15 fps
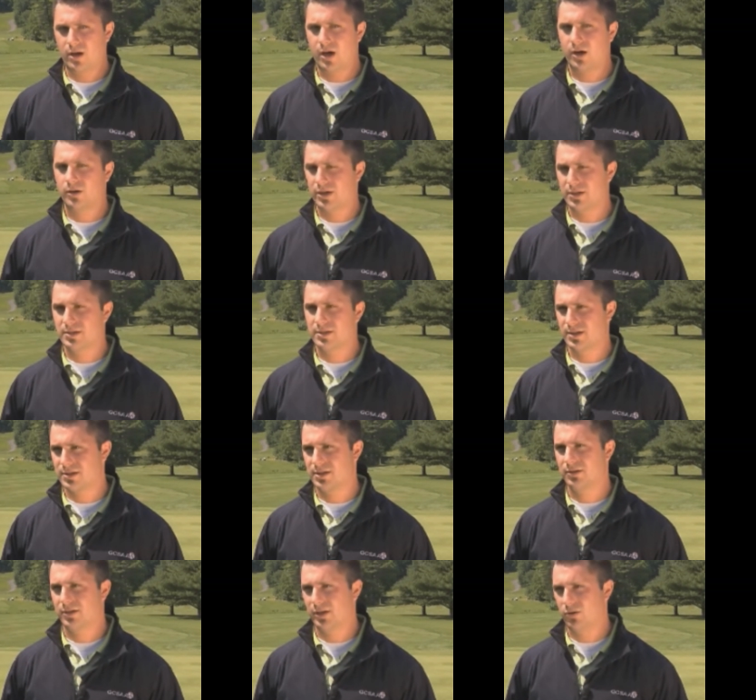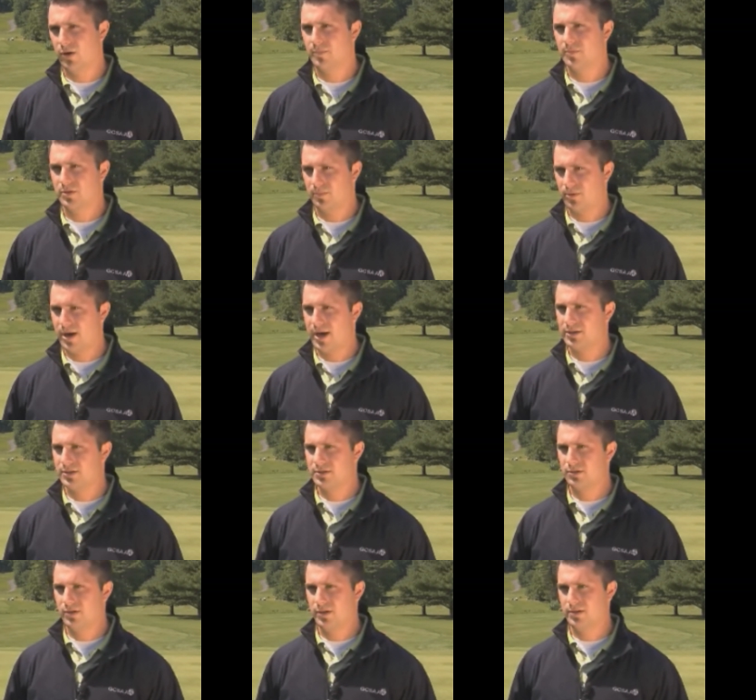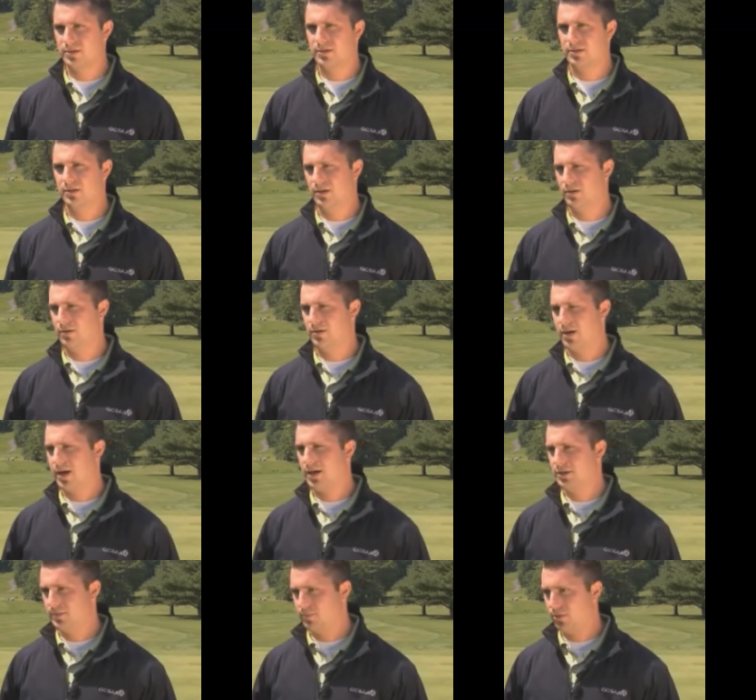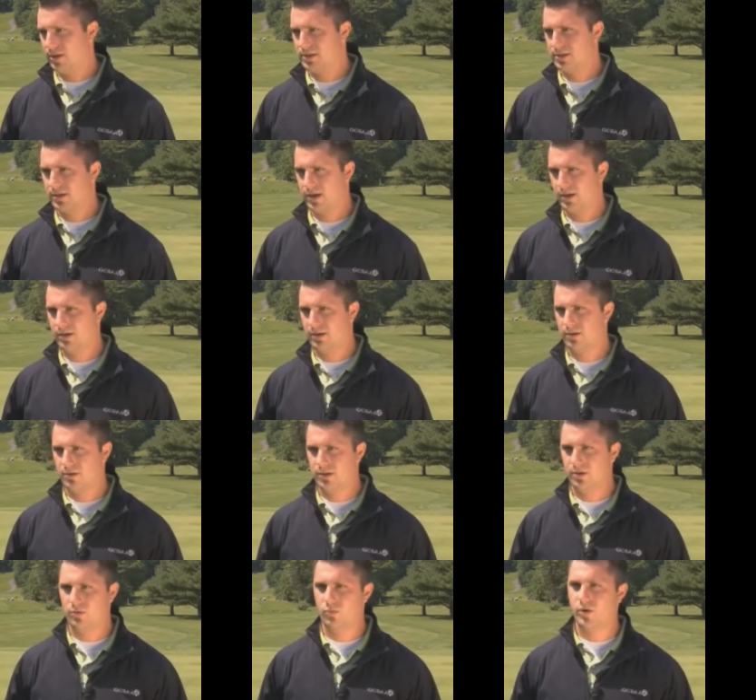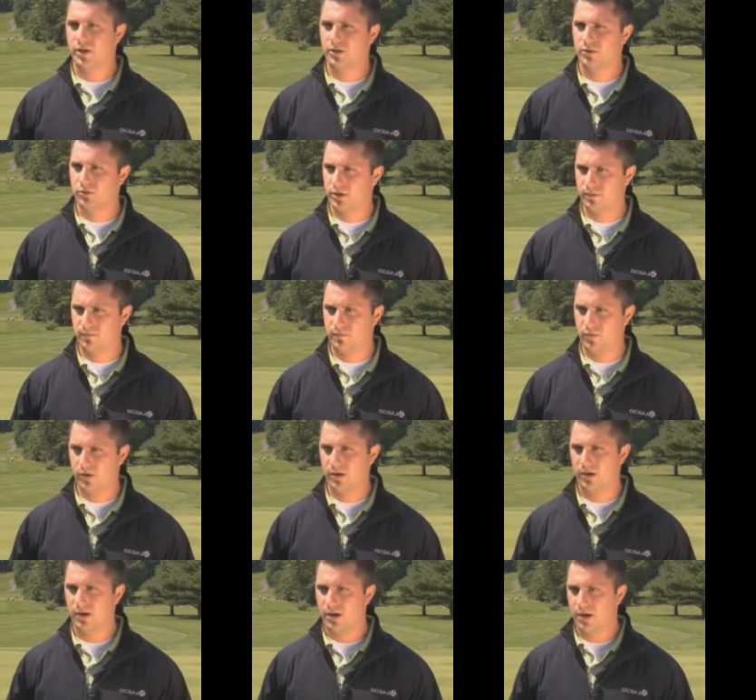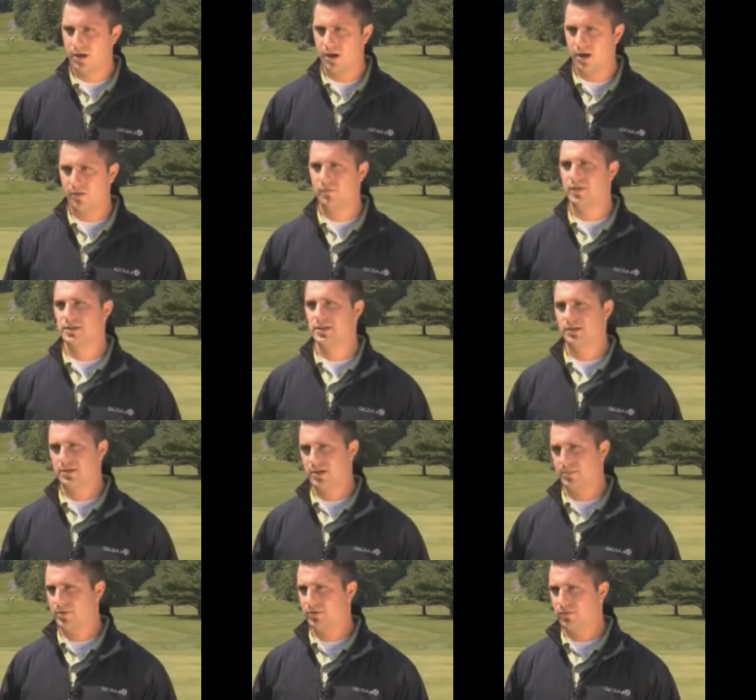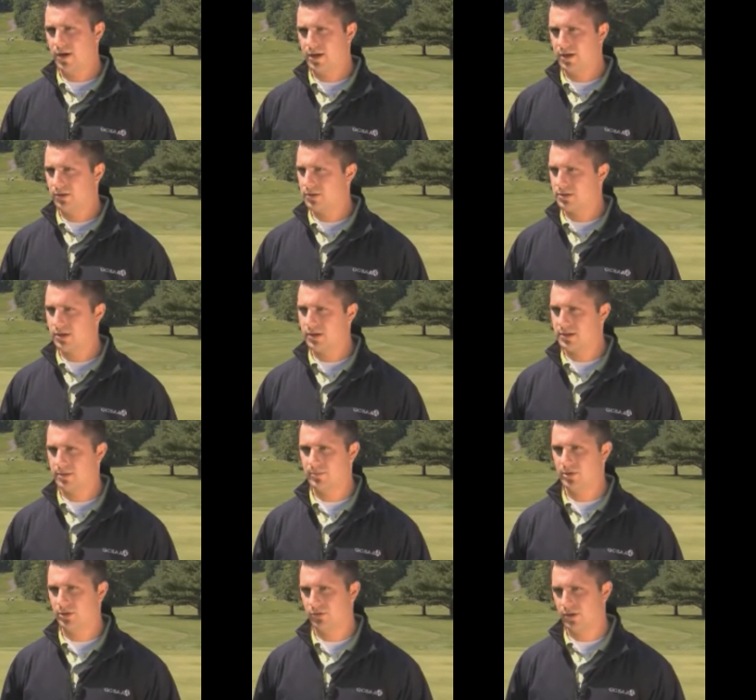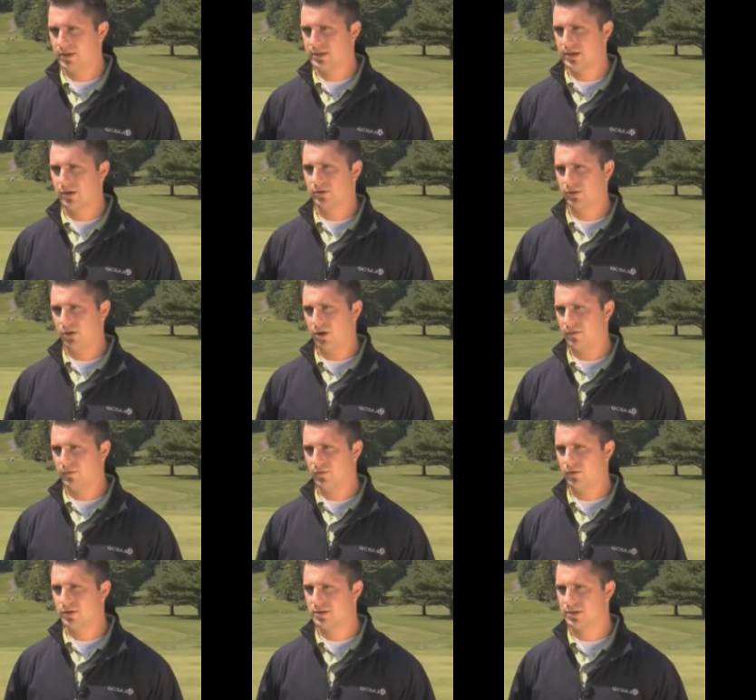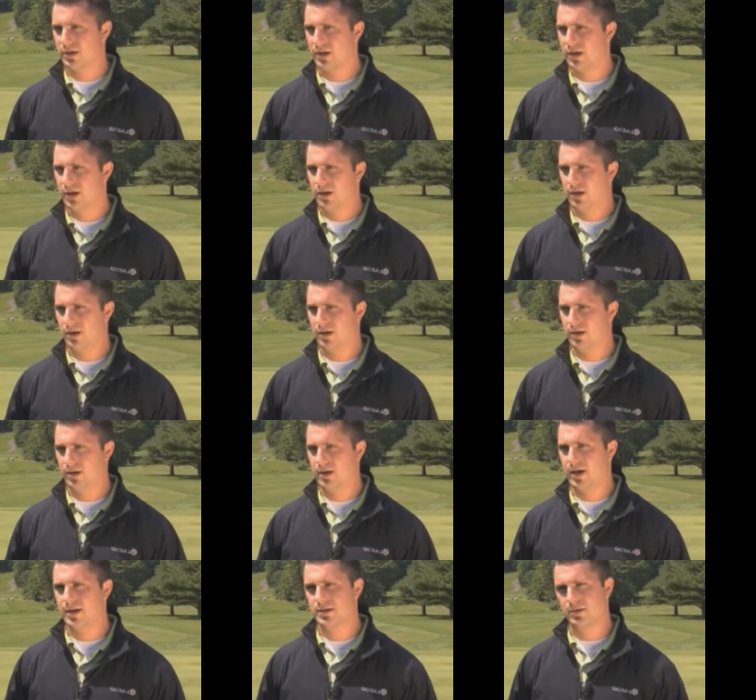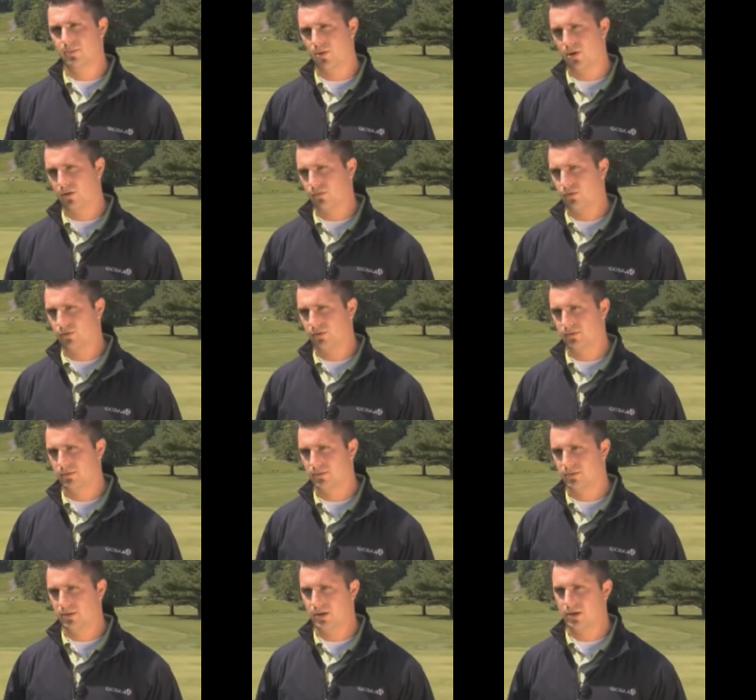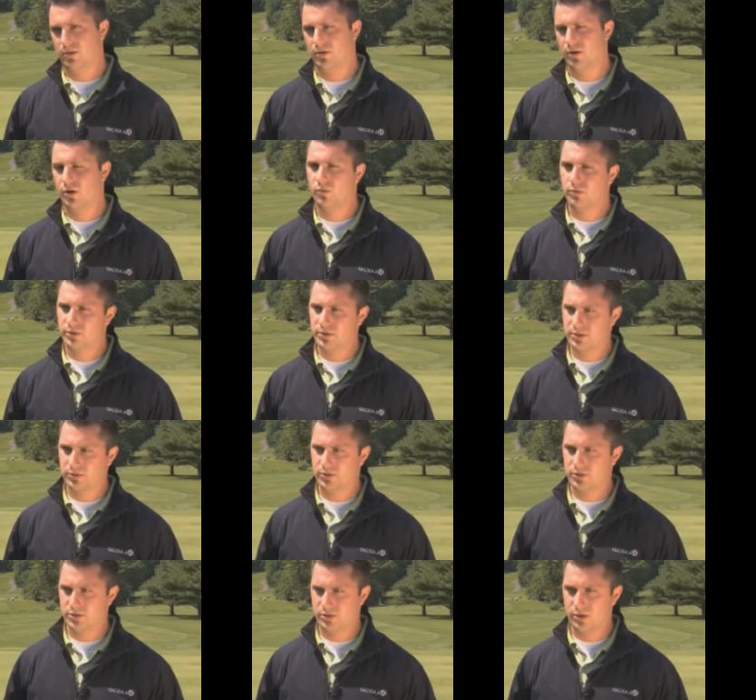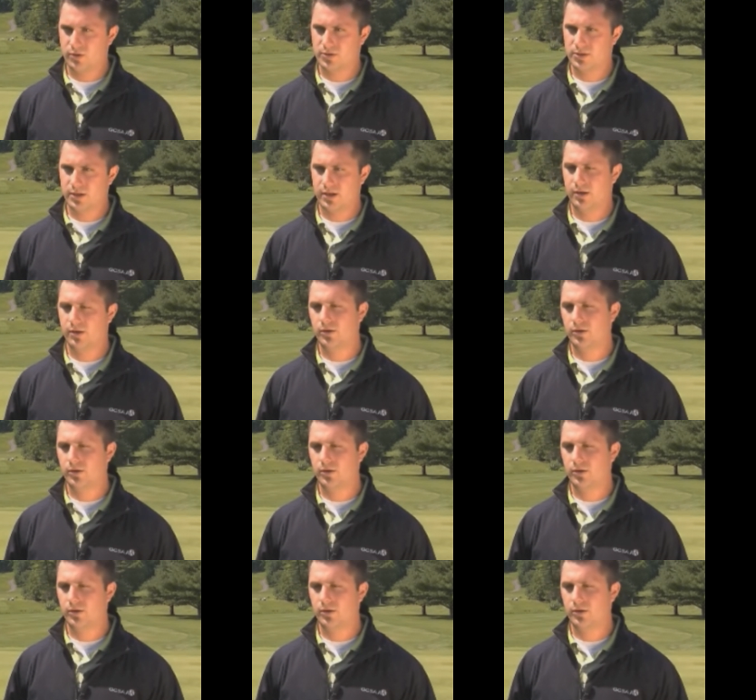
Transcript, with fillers: I'll consistently go up to the practice greens. you know, how'd you play today? You know, what are you looking for? I'll visit some of the regulars on some of the greens out on the golf course. Uh, how's the ball rolling? You know, oh, well, it's a little slow today.